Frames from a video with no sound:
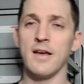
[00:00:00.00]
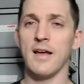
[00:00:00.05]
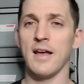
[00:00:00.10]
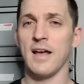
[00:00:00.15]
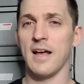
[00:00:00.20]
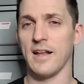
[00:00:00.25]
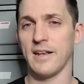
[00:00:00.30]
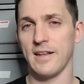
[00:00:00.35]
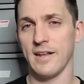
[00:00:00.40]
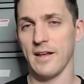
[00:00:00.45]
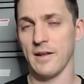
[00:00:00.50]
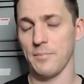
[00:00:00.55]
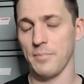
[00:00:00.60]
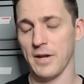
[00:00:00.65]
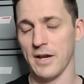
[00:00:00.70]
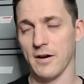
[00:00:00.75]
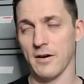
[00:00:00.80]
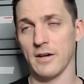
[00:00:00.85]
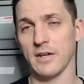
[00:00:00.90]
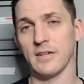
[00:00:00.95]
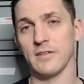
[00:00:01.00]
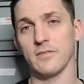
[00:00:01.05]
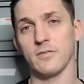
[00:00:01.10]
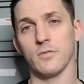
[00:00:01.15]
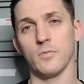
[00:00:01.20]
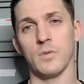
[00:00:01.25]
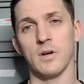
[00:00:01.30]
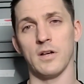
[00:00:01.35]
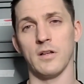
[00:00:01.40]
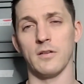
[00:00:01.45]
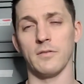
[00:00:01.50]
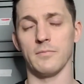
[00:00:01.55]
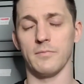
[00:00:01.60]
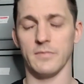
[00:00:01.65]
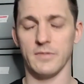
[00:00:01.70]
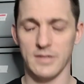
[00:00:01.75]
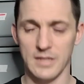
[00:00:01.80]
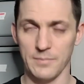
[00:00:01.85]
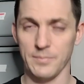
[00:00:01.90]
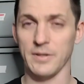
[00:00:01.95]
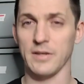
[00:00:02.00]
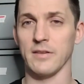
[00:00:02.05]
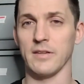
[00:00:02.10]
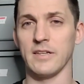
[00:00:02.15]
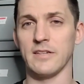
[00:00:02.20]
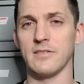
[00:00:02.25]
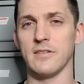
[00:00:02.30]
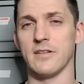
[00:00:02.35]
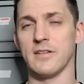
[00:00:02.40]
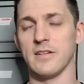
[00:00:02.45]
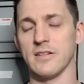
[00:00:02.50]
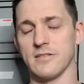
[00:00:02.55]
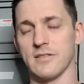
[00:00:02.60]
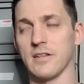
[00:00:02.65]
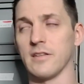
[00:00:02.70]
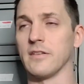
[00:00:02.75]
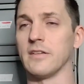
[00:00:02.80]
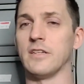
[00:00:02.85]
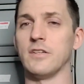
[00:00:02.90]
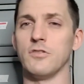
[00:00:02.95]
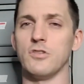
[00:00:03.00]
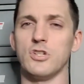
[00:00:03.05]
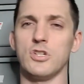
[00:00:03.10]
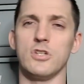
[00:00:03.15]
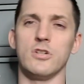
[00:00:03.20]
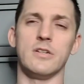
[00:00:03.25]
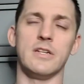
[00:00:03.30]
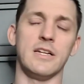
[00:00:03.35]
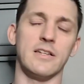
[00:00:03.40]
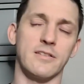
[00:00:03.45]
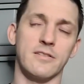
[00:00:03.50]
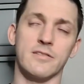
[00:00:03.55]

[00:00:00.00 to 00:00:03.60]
Het to het pairings, well, typically, statistically, you should get